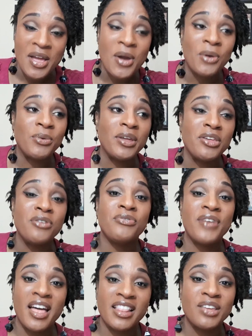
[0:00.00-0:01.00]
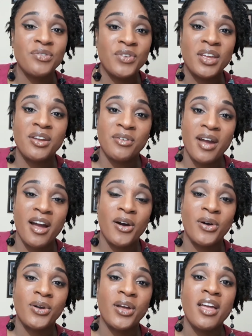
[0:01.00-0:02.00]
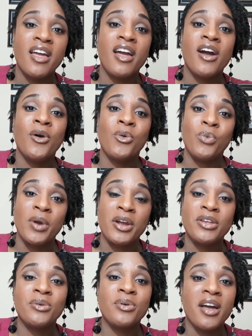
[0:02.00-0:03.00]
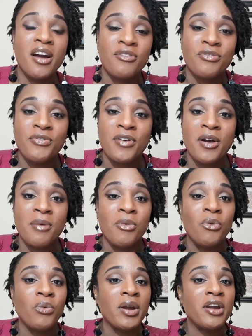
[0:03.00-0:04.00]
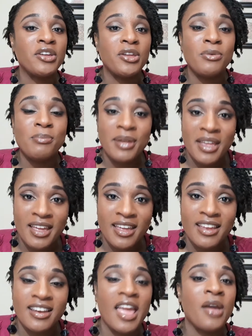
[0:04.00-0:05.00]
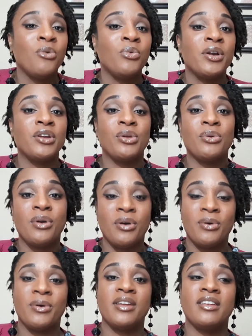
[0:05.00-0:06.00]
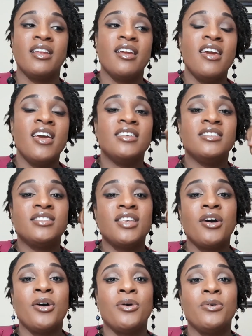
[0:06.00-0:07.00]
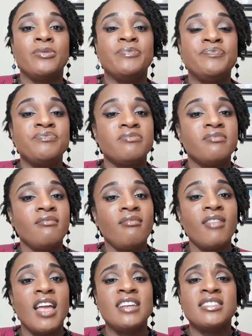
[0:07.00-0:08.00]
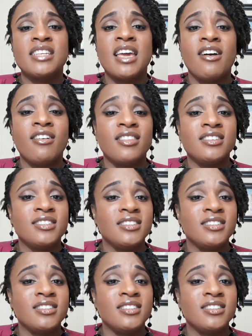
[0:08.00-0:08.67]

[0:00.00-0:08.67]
when you finally figure out where you come from, where you been, and where you going. So I say all this to